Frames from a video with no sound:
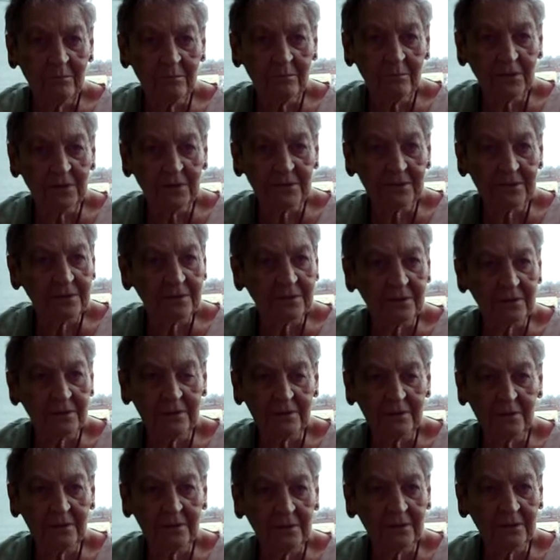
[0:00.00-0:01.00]
But
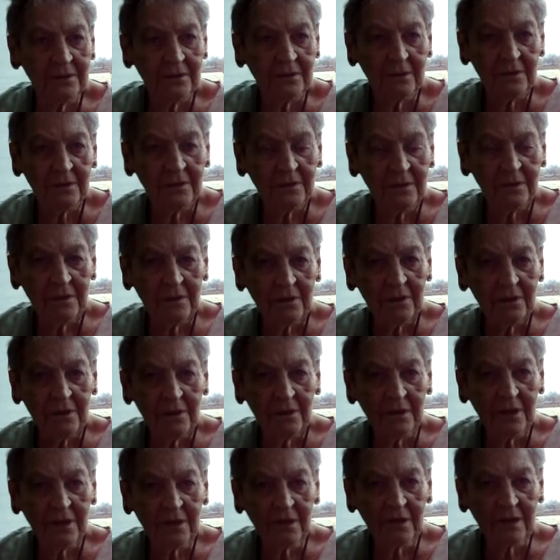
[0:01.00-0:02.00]

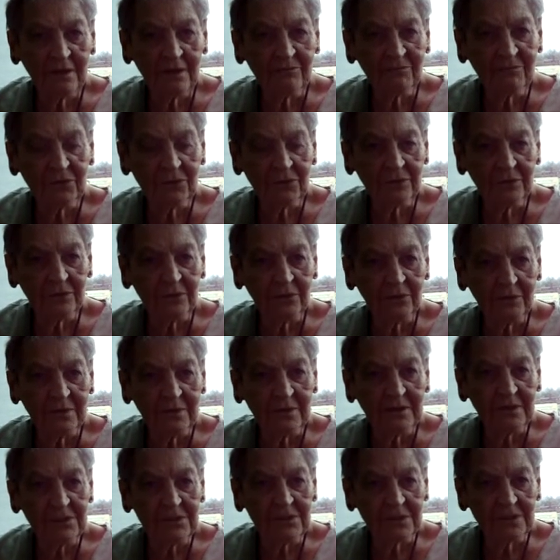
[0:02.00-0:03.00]
I have 2
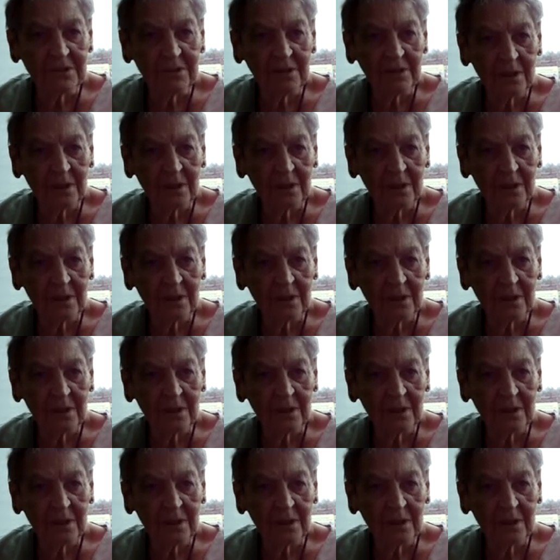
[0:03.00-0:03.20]
degrees in